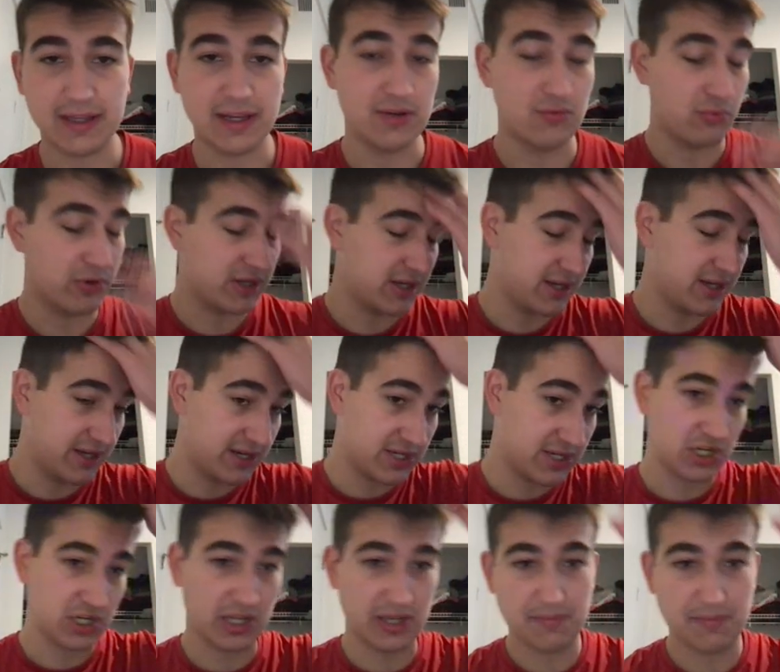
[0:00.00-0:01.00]
And we can
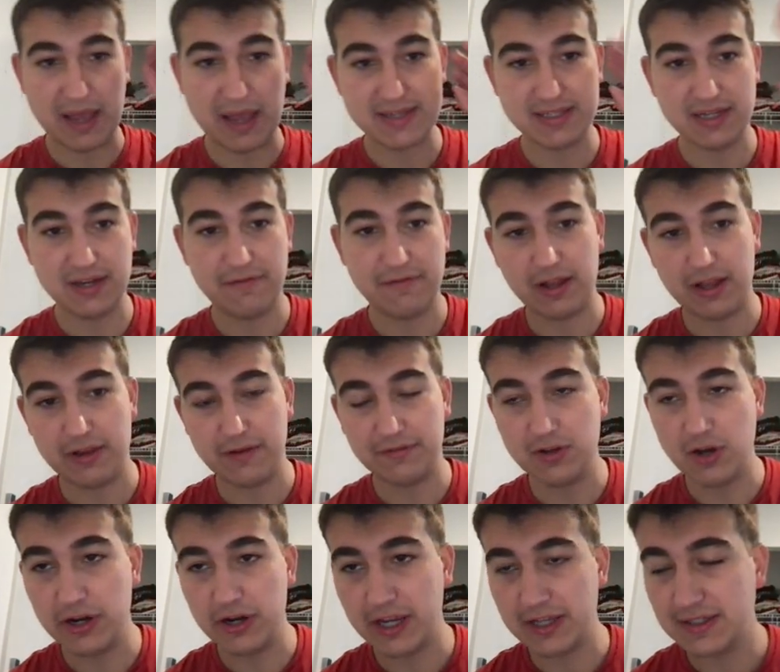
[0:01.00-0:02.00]
initially pass in a value of
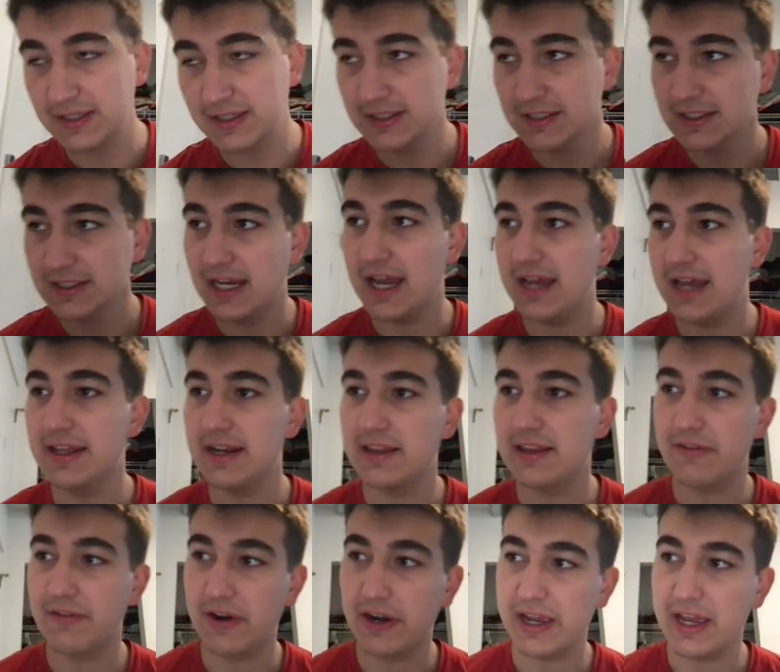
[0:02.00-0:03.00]
target, and then at
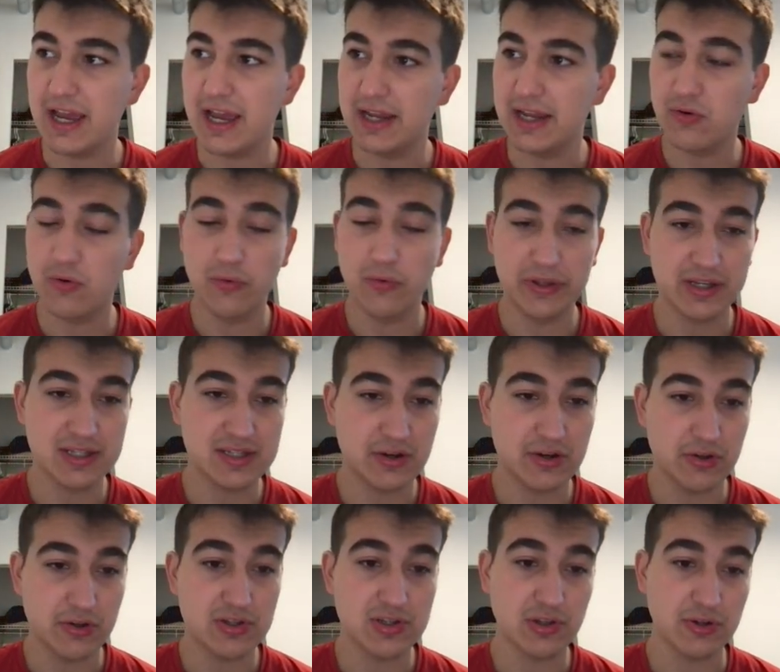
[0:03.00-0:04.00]
the very end, only
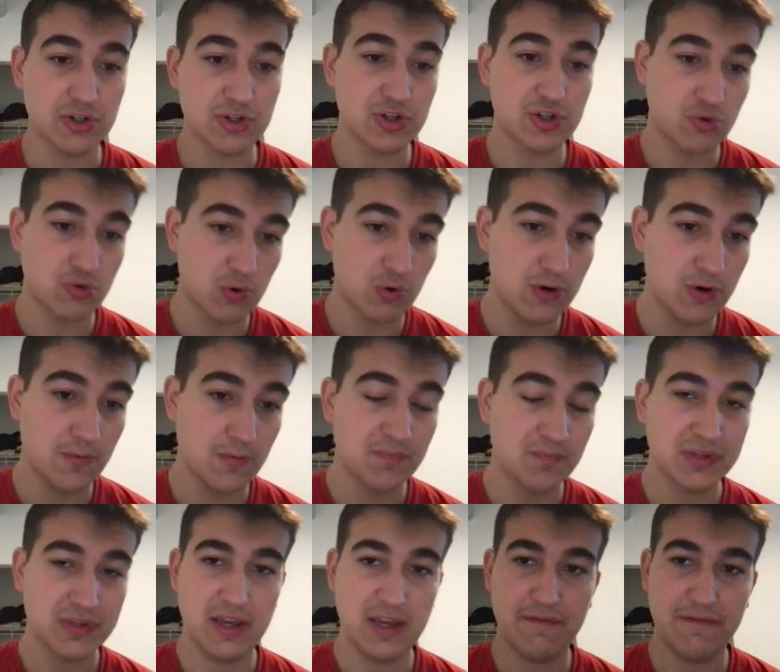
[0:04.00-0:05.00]
consider the solution true
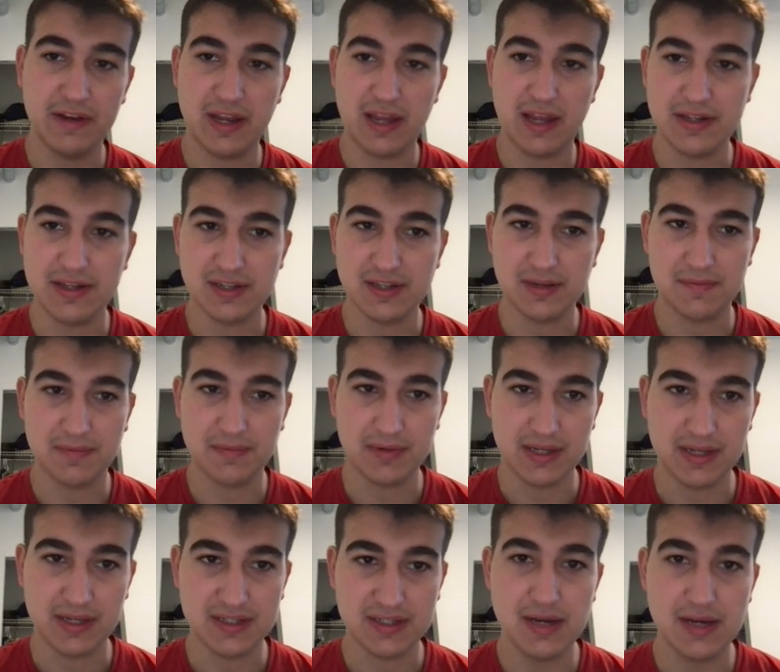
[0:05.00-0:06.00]
if it ends up
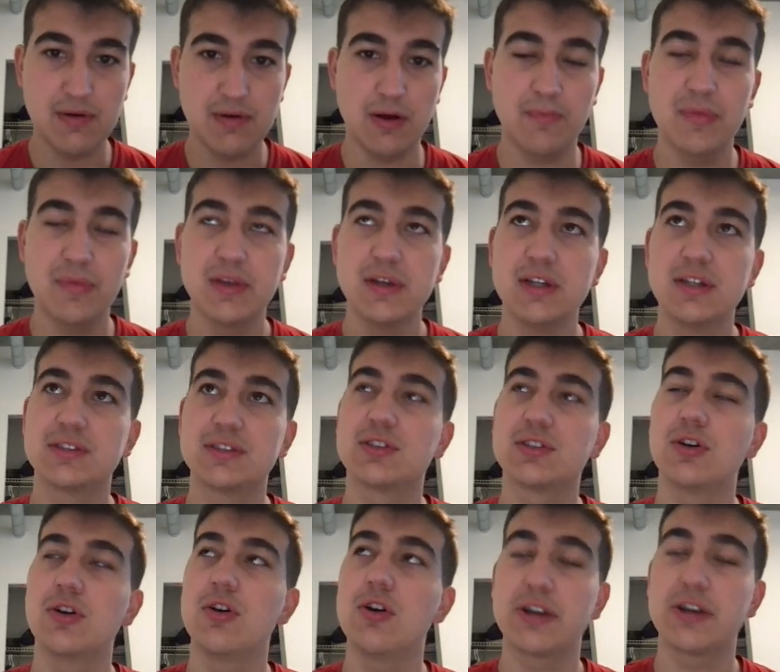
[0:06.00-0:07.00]
being 0.
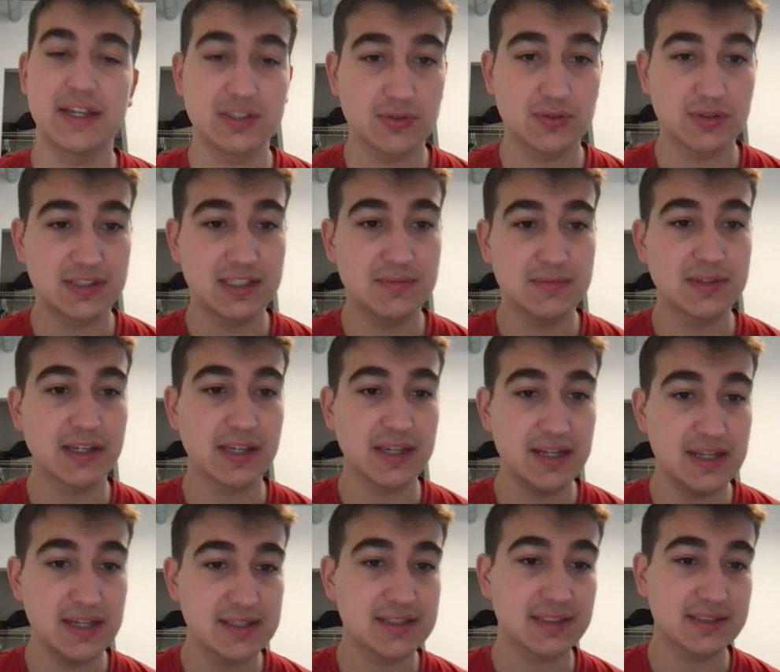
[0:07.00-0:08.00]
So, okay, so it seems like it
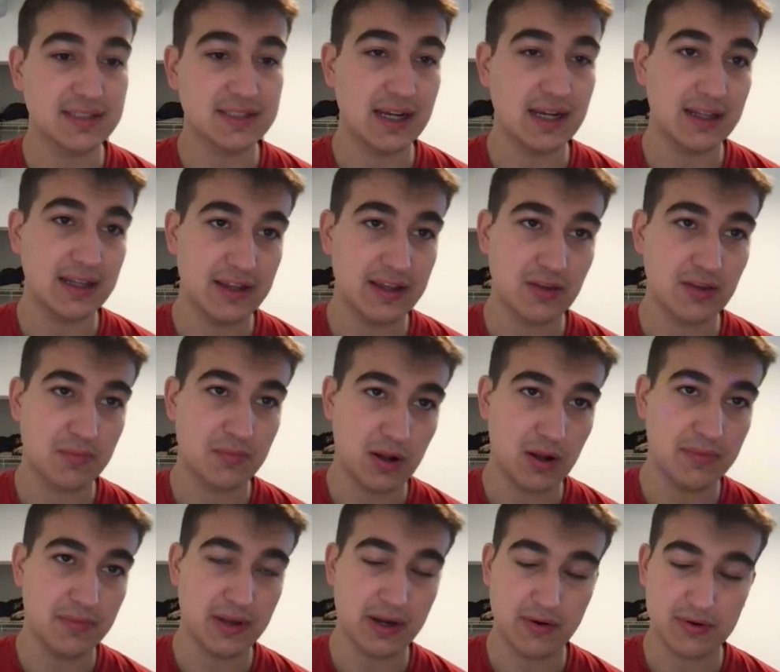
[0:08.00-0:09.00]
is exactly like the
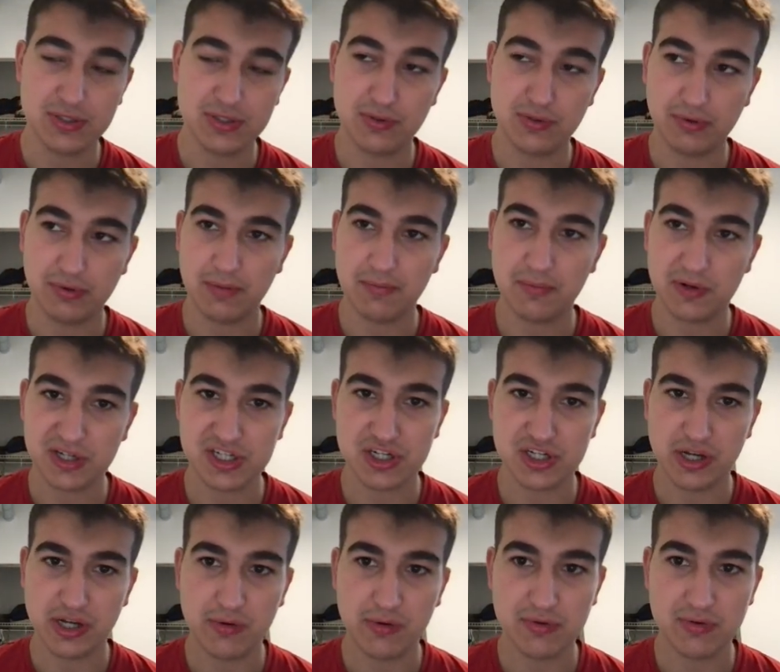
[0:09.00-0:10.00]
problem that I was doing in
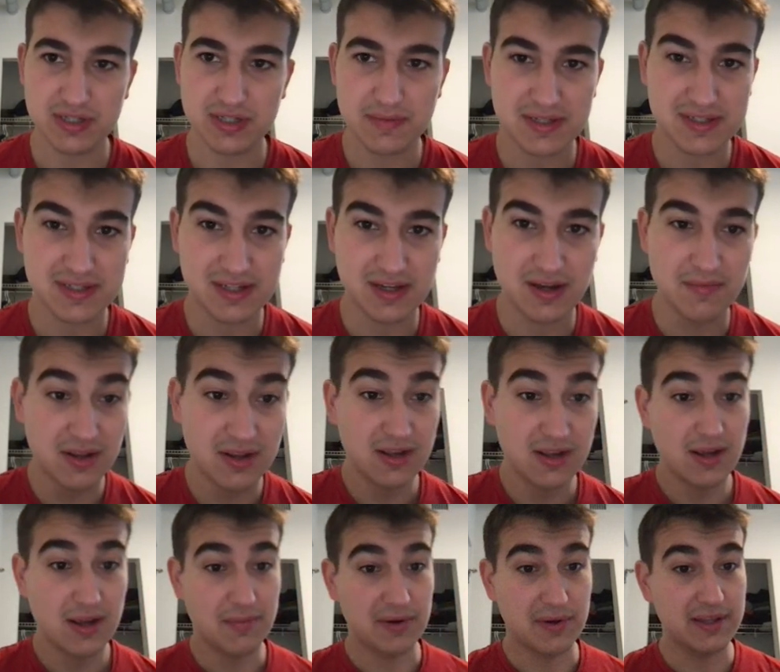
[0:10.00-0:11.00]
partition equals subset sum,
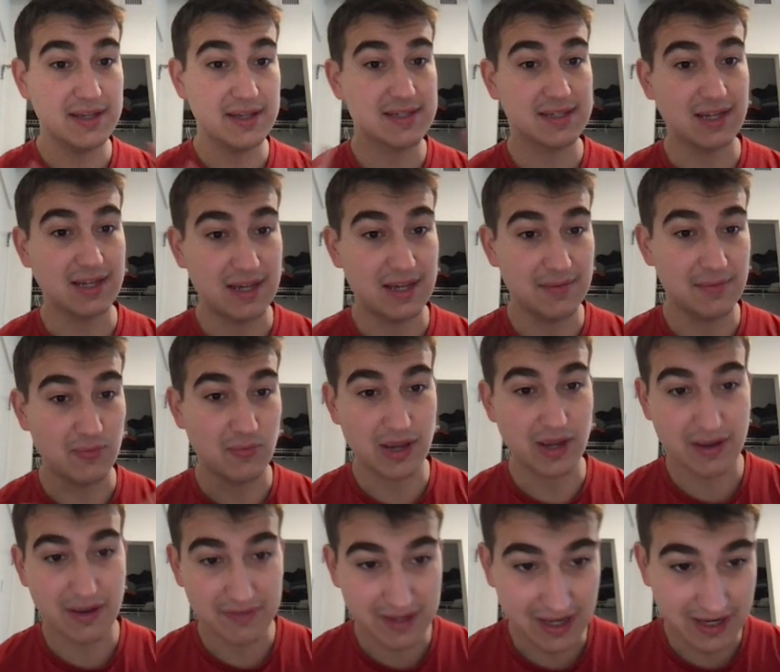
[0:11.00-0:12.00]
but this time we
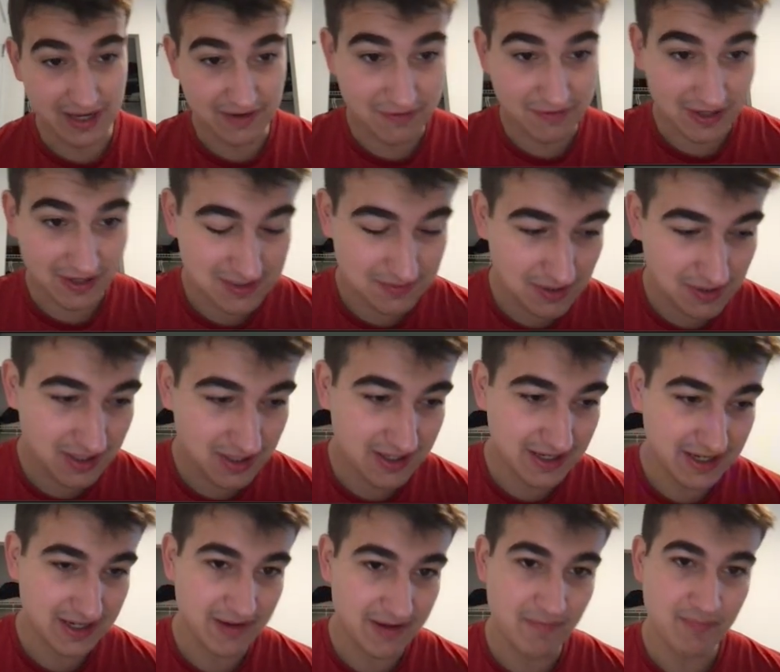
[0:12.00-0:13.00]
have the added
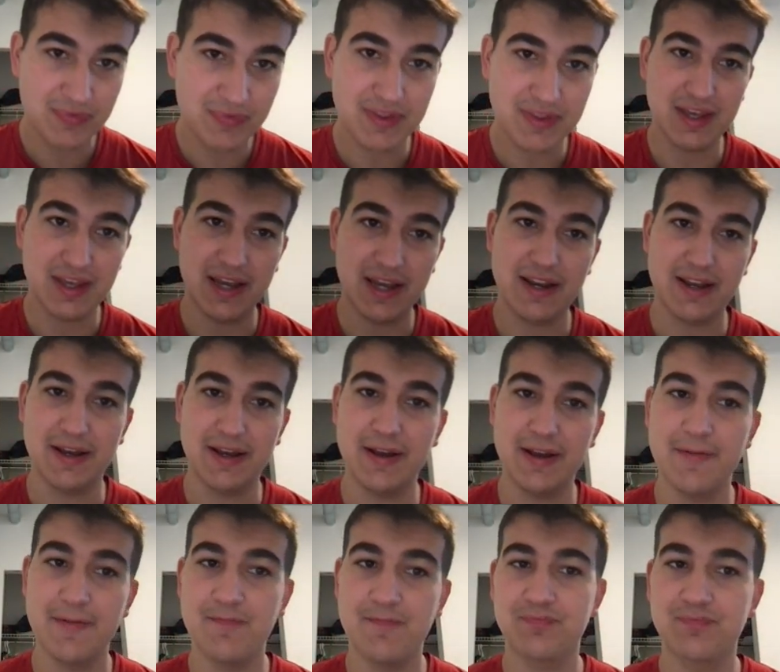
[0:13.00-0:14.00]
flexibility
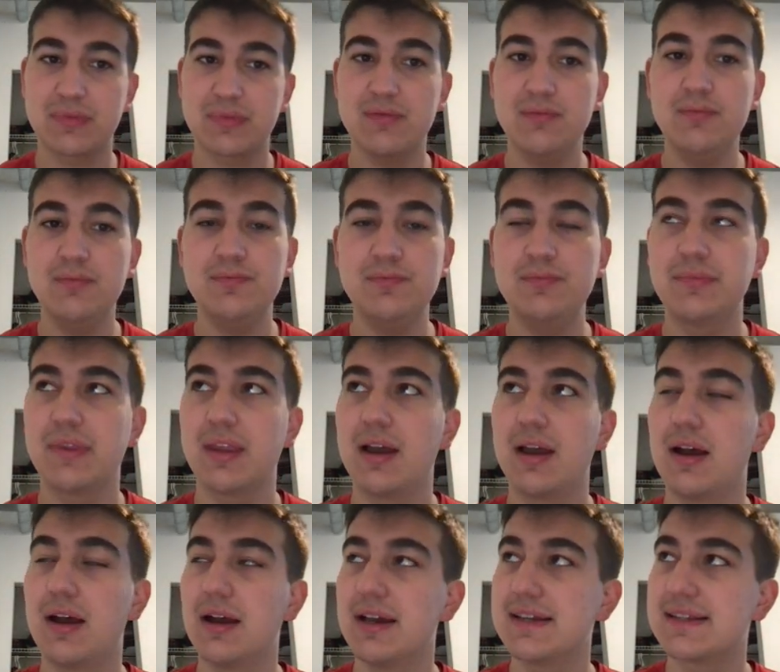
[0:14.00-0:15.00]
that
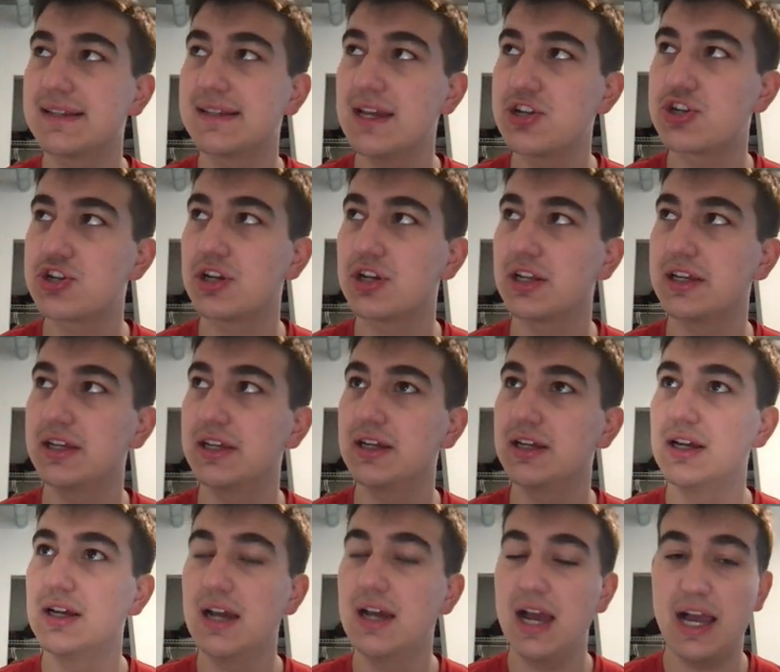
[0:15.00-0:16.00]
essentially
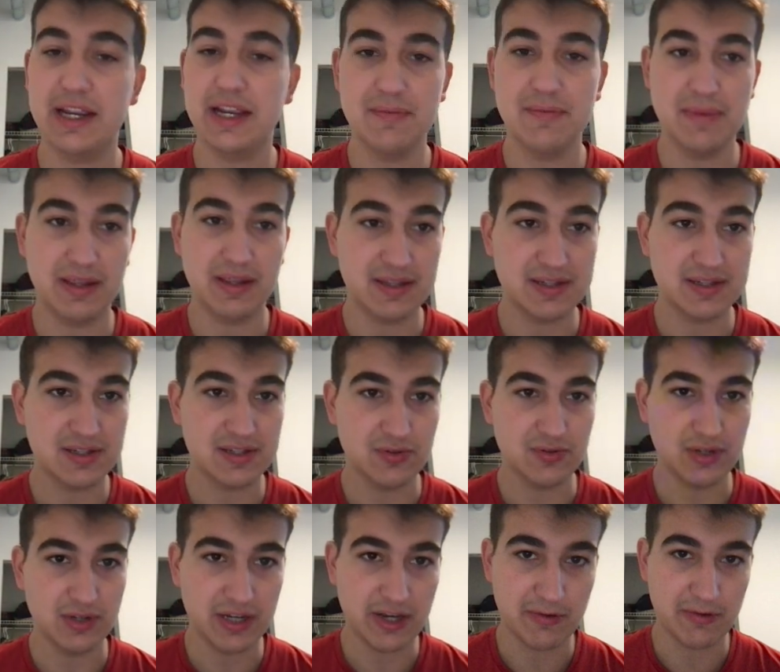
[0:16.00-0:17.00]
I can make this a
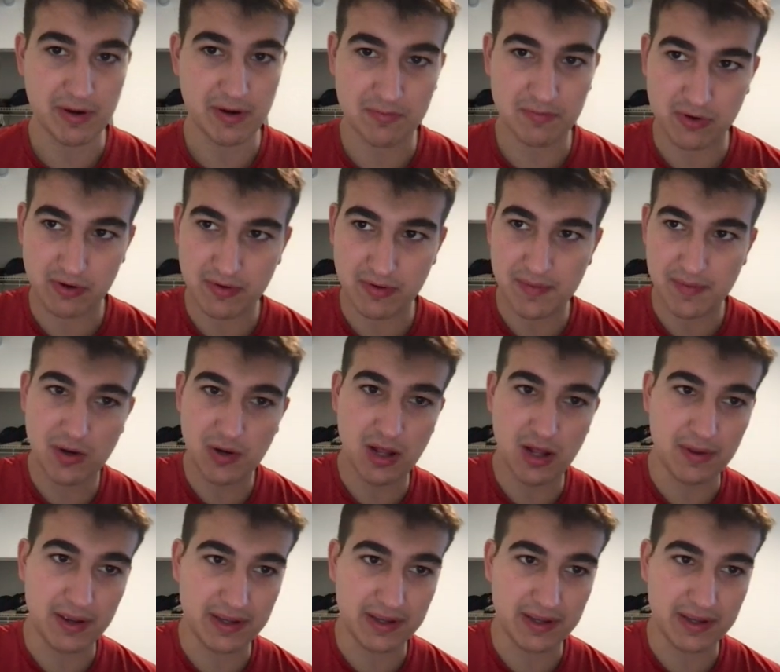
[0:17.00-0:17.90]
2D dynamic programming problem.